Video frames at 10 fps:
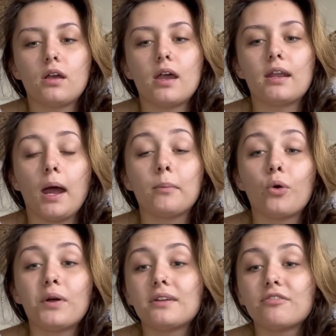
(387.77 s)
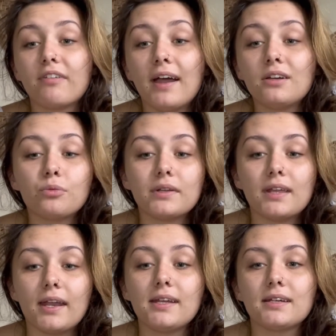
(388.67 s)
And I'm going to find what
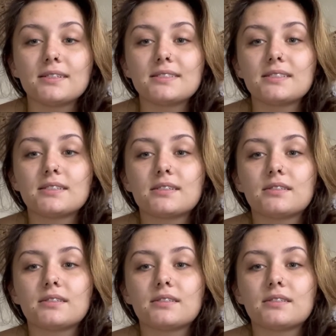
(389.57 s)
that is.